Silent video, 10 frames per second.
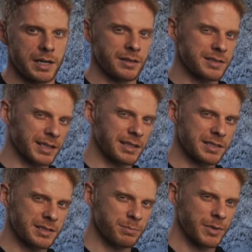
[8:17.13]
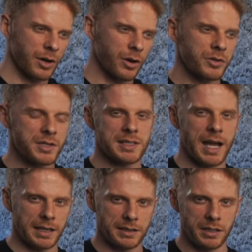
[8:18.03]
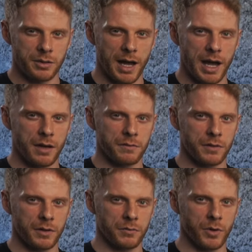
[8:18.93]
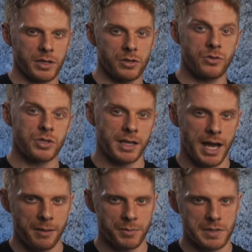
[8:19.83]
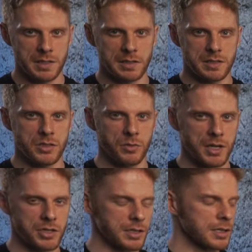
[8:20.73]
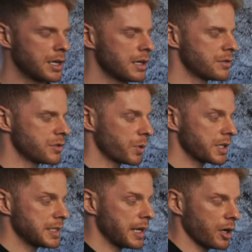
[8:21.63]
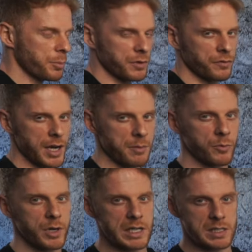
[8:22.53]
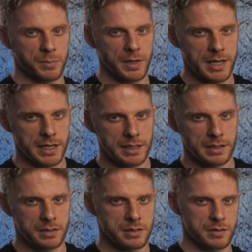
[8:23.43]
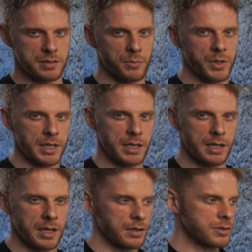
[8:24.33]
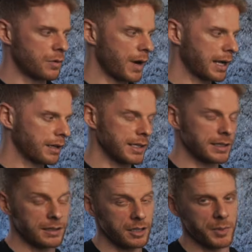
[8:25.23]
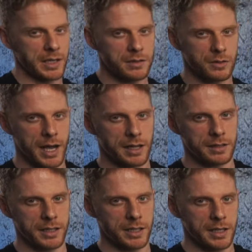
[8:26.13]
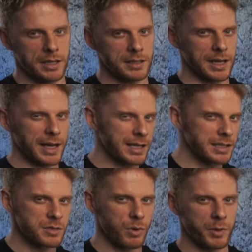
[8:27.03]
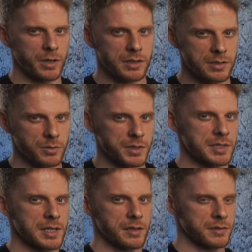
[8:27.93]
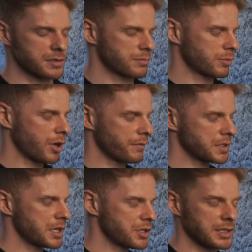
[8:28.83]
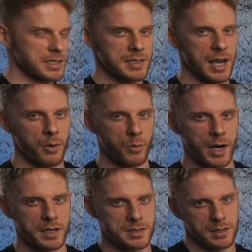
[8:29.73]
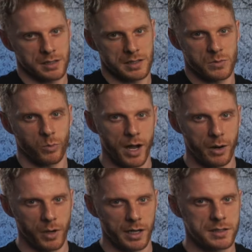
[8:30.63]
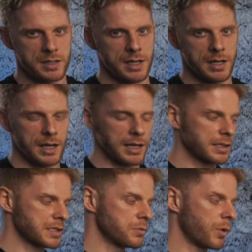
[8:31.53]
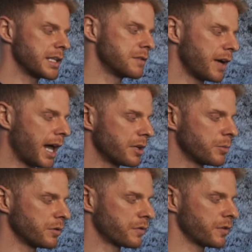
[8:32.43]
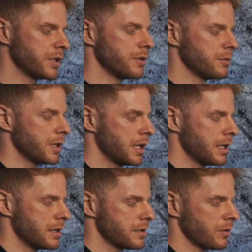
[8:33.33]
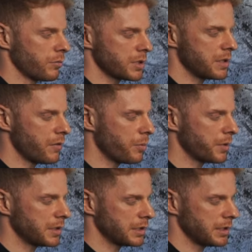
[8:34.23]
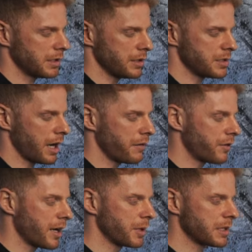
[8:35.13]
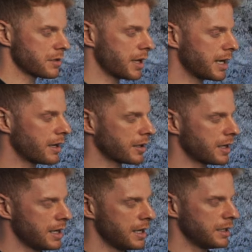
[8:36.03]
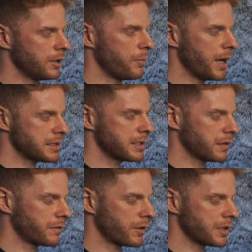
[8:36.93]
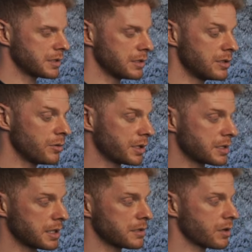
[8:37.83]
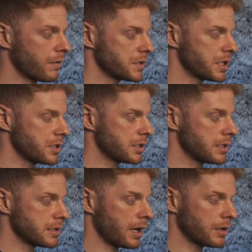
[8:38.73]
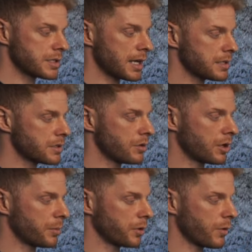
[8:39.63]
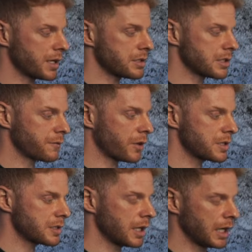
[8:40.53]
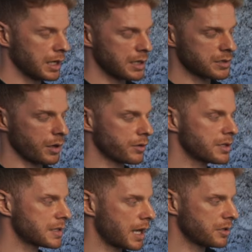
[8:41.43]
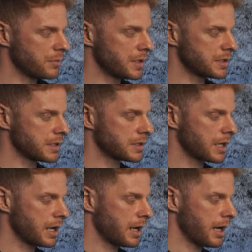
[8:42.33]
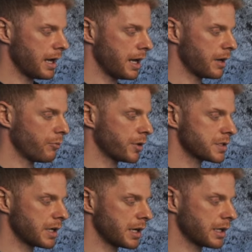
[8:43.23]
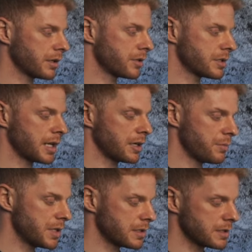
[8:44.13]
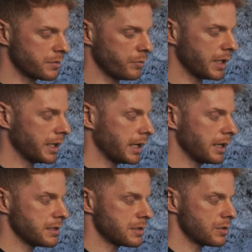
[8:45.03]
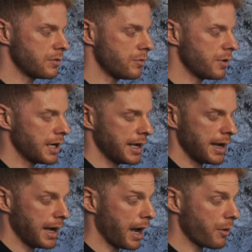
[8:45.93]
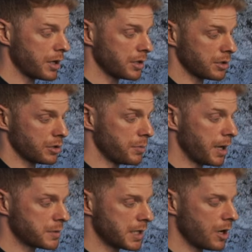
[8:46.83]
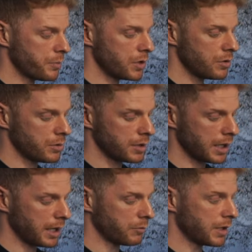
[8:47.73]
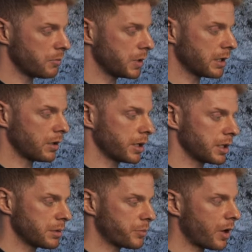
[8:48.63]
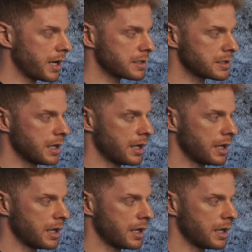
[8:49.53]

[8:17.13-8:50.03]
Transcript: There's like this understanding that you have of what usually happens in this situation. So we're setting up the frame. We're explaining to somebody directly and a little bit indirectly that, hey, this is what we're going to do in the sales conversation. This is how it works. This is why it works. And this is why it's valuable for you. So once you've opened, you start framing. So, hey, look, the best thing for us to do on the sales conversation is I'll just ask you a couple of questions first. So I understand your business. And once I can understand your business, we can get into how I could be able to help you. And then we can look at the price.